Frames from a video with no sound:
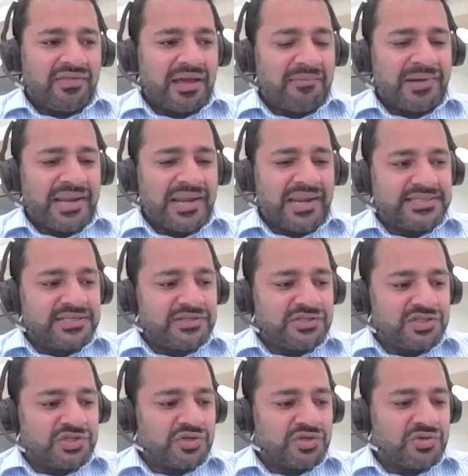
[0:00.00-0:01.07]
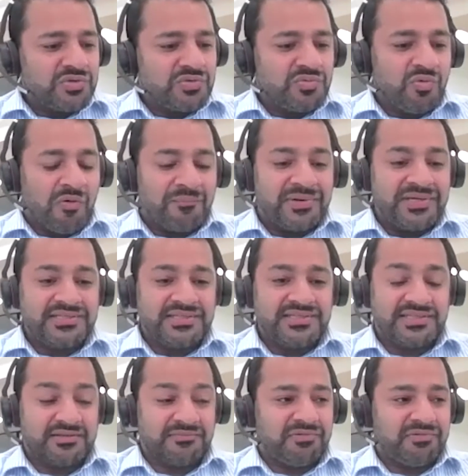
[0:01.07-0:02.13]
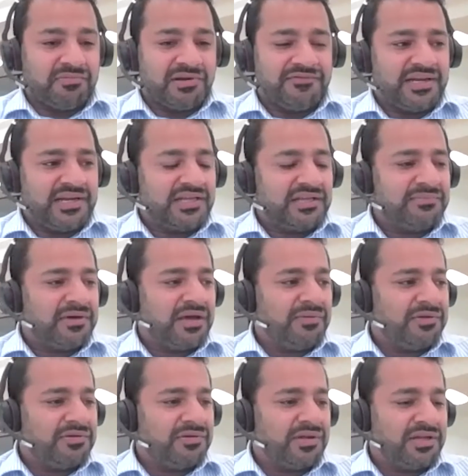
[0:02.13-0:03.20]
that plays into what businesses are probably feeling at the moment,